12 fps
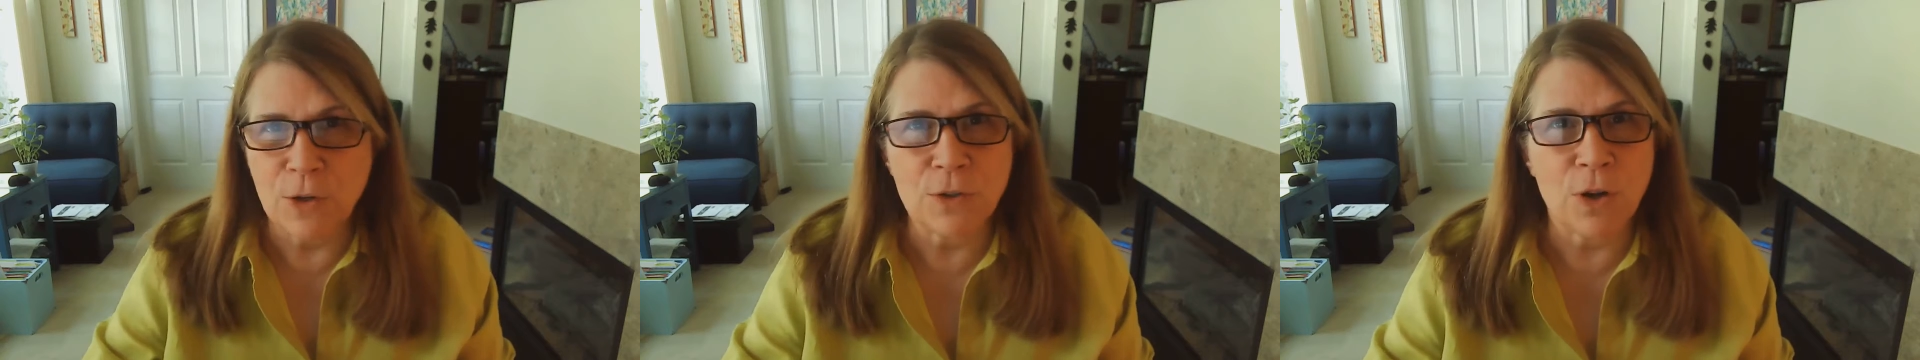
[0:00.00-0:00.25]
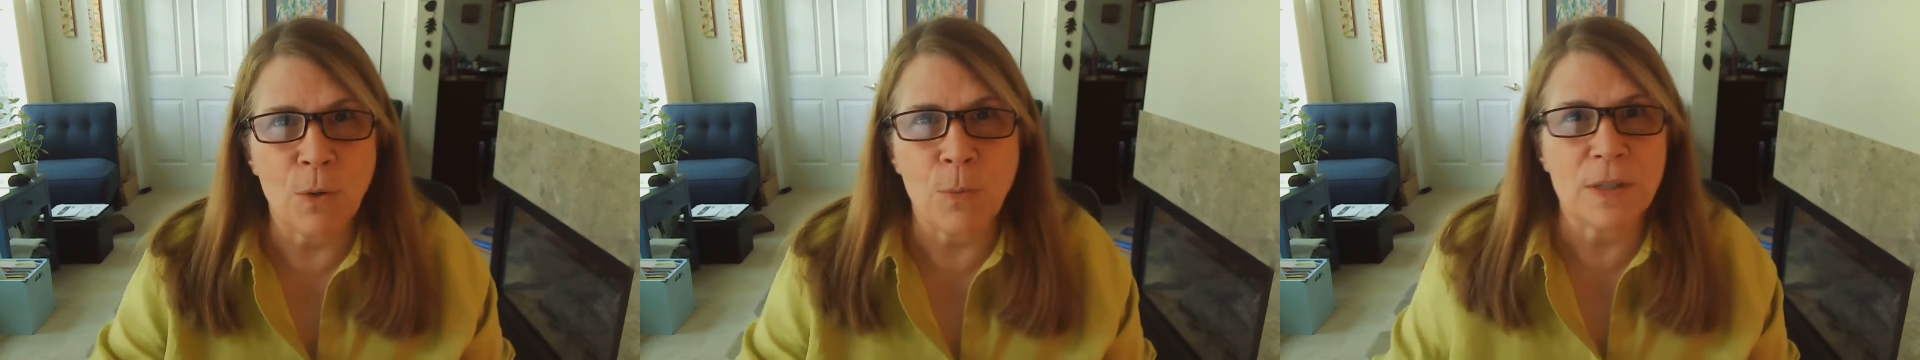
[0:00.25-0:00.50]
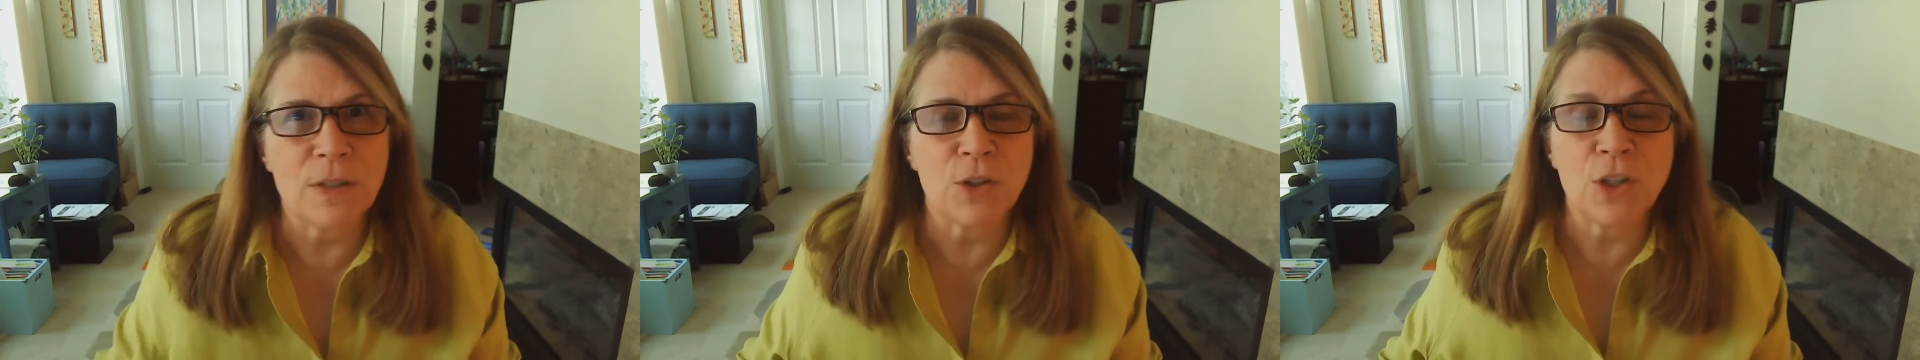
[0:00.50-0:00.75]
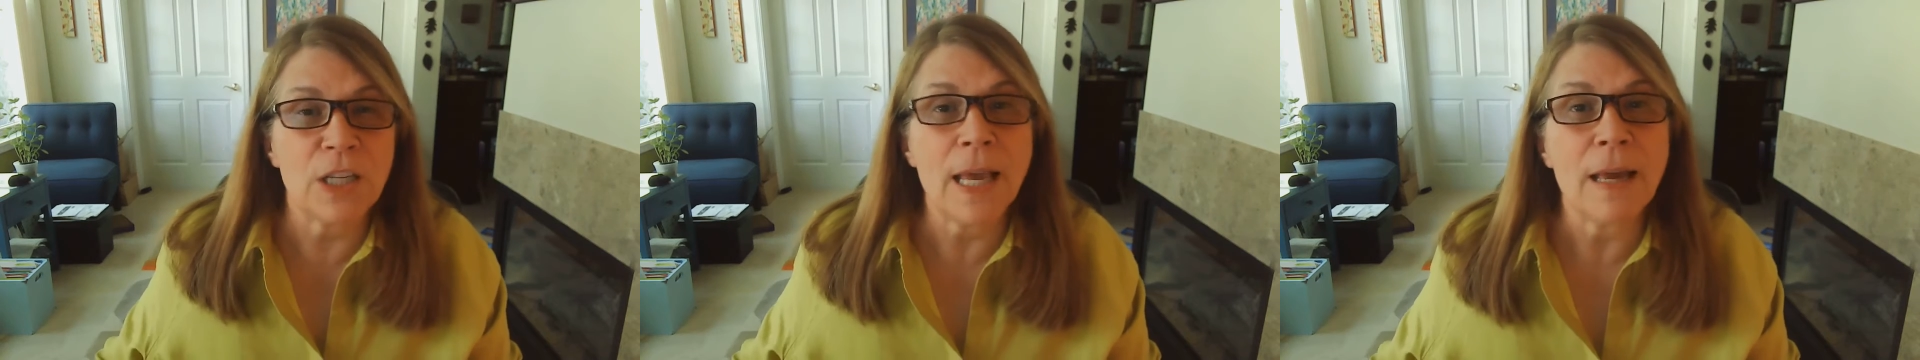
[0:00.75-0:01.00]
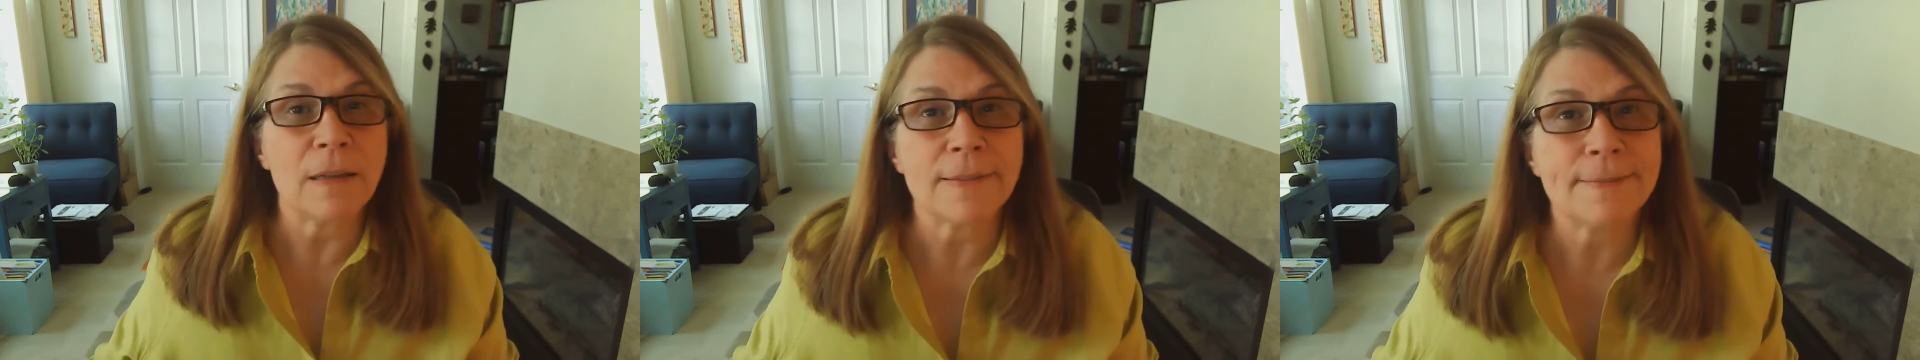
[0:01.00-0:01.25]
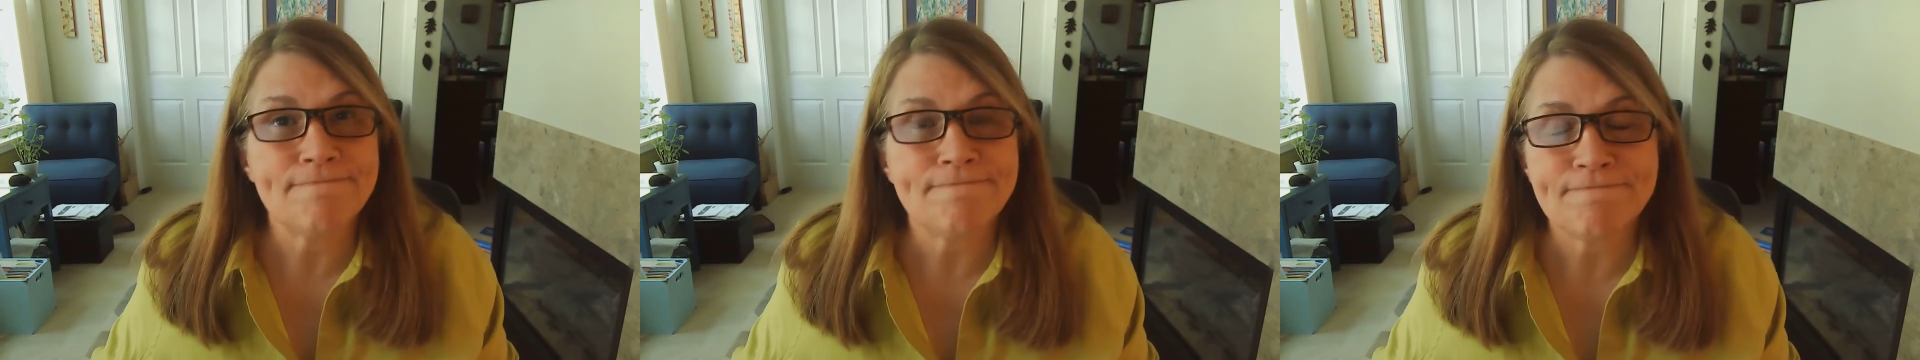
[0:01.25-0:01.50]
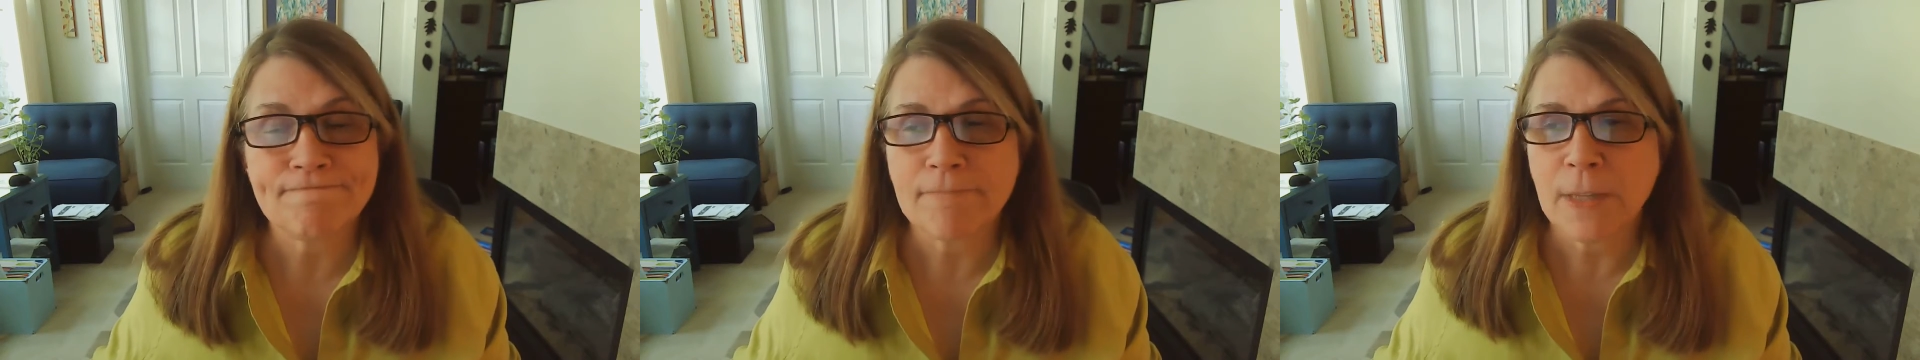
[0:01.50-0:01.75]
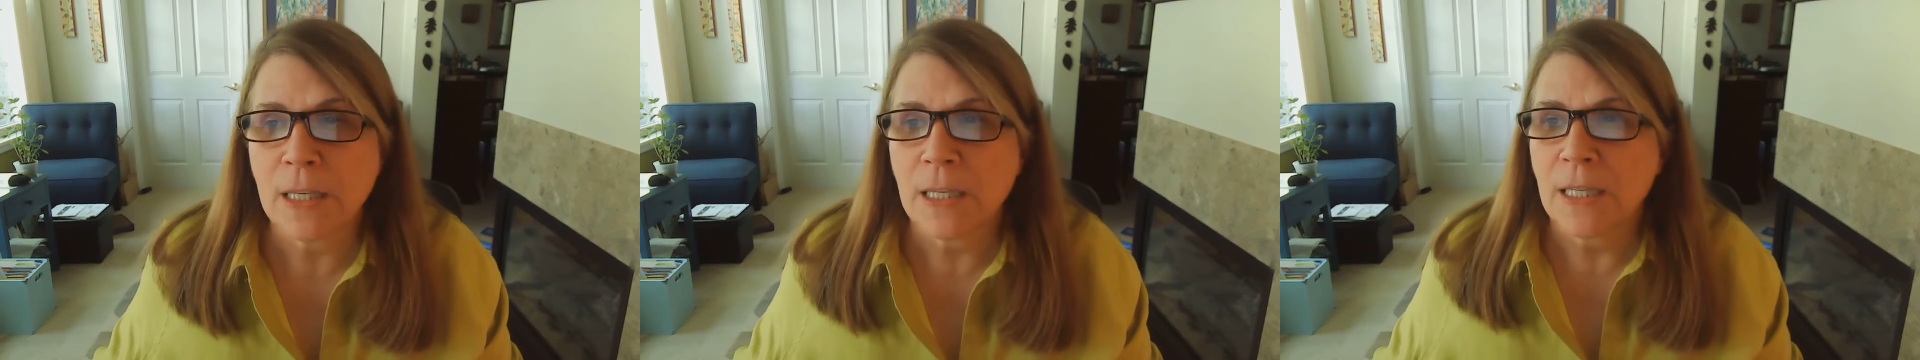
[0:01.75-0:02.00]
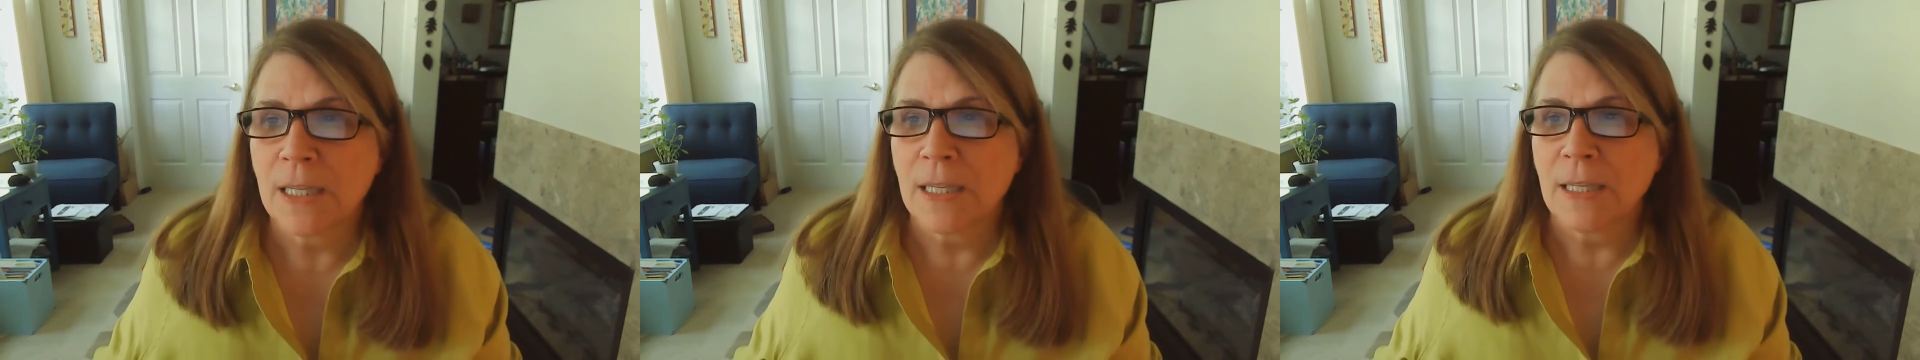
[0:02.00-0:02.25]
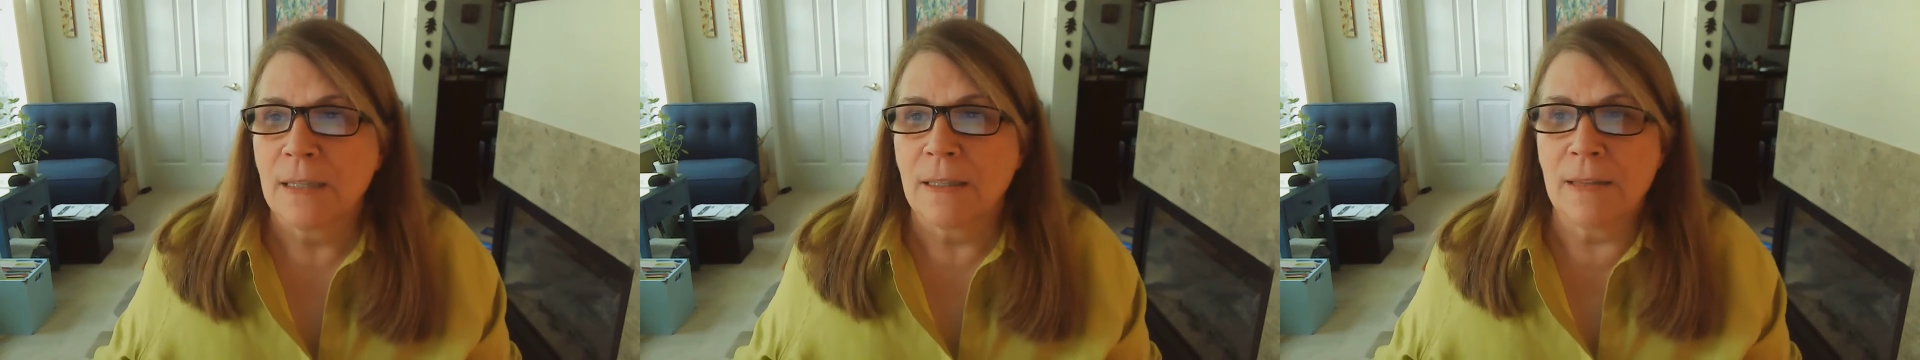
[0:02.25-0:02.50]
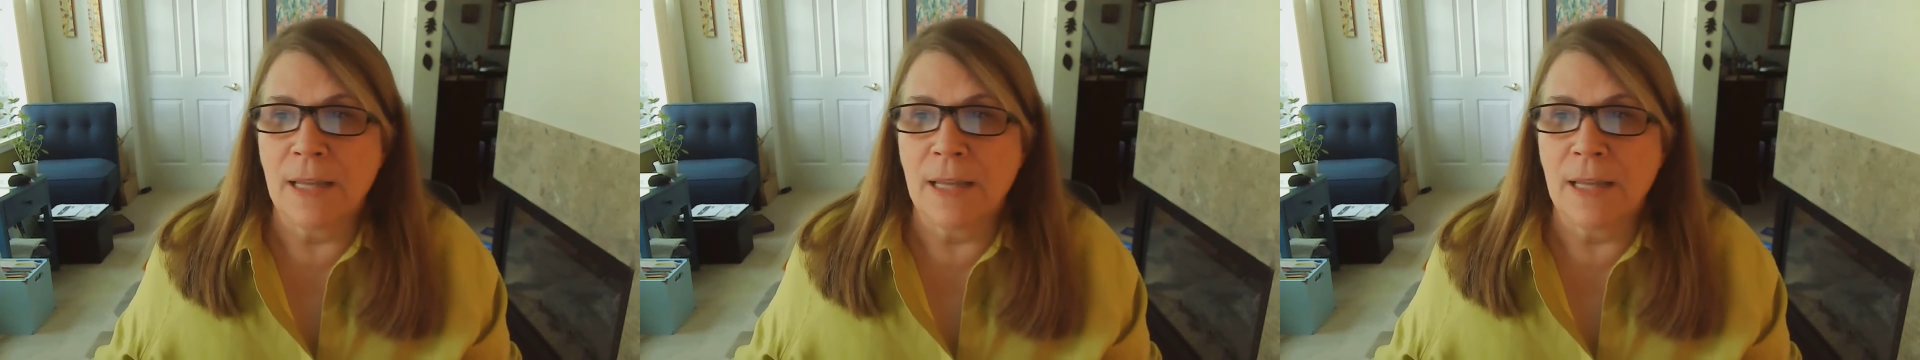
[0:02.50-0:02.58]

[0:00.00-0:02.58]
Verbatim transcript: don't know what you're going to get. And